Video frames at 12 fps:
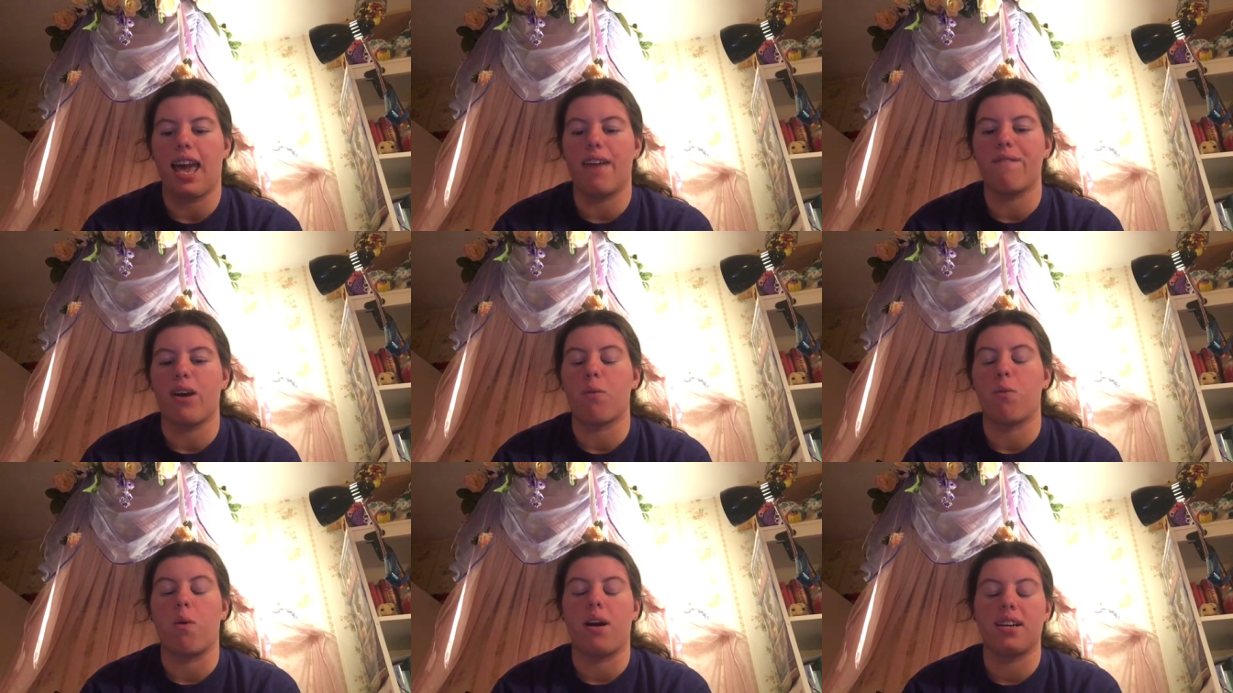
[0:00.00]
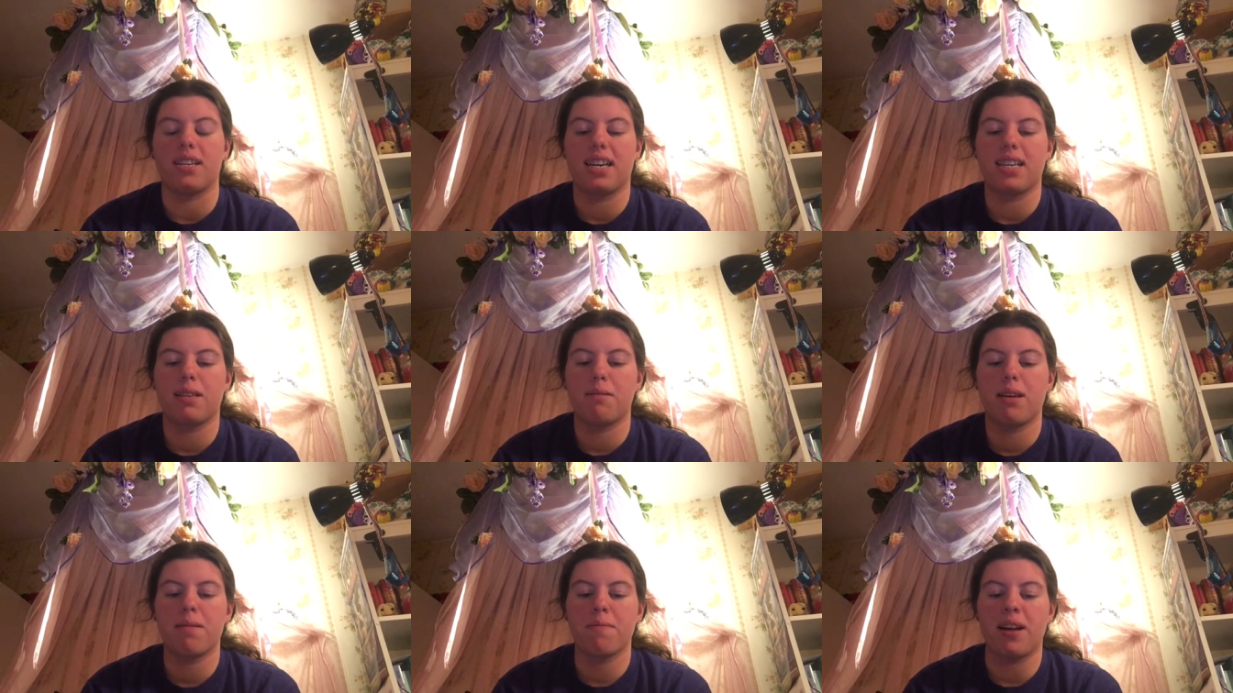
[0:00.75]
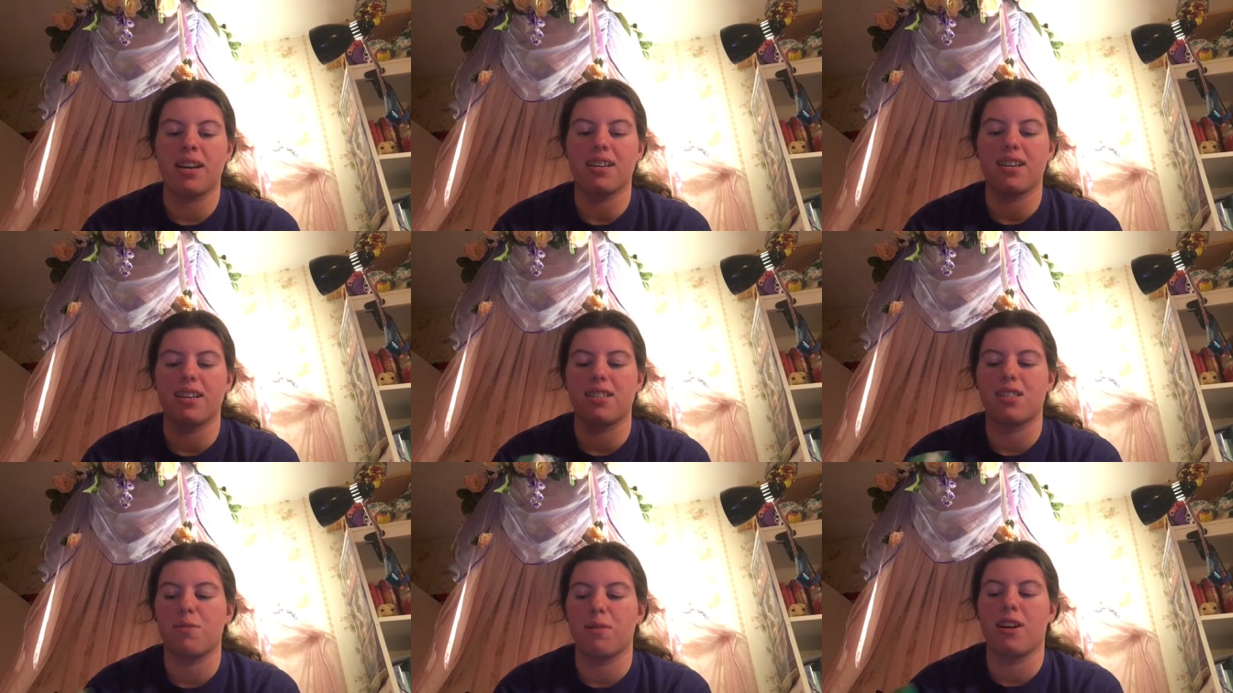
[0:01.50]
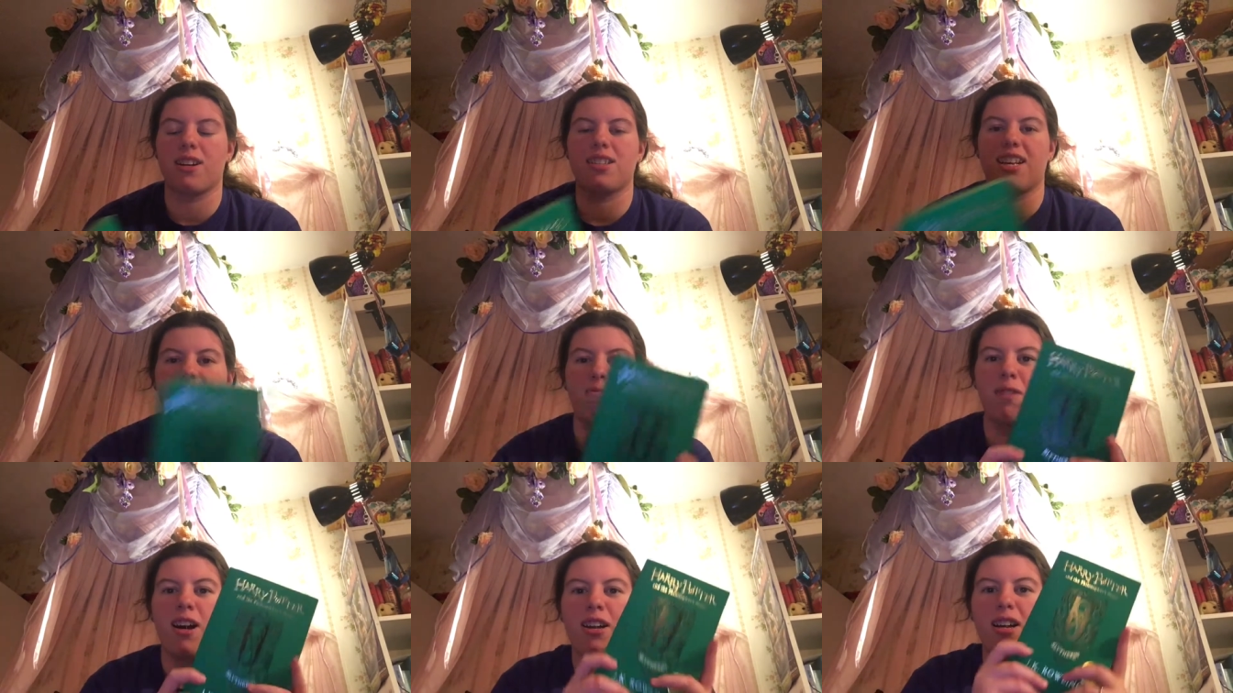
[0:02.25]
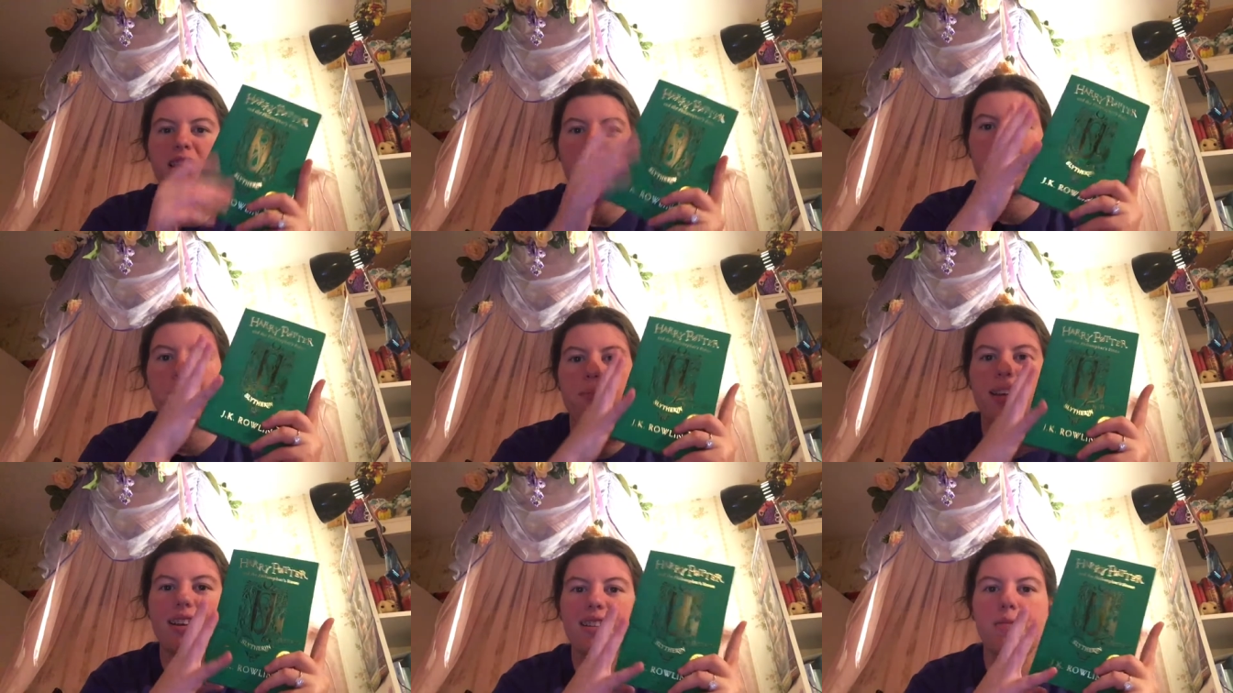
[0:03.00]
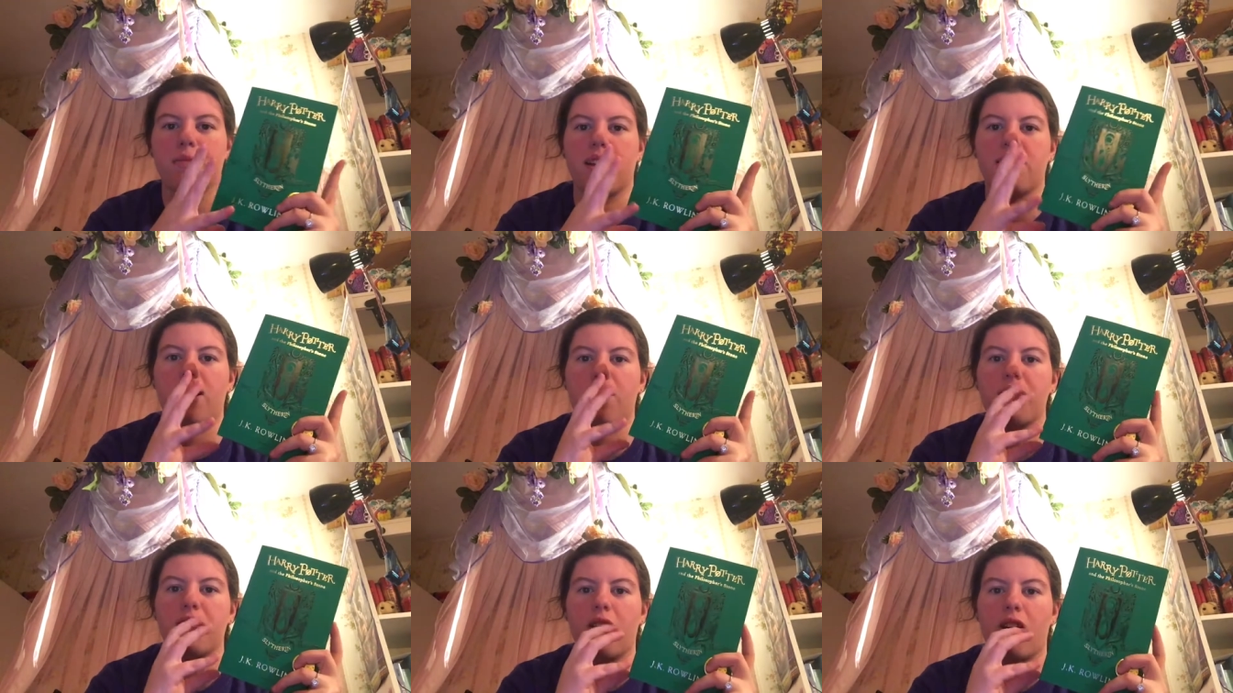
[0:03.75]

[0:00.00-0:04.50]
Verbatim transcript: if I wanted to get the paperback because to be honest I am not the biggest fan of the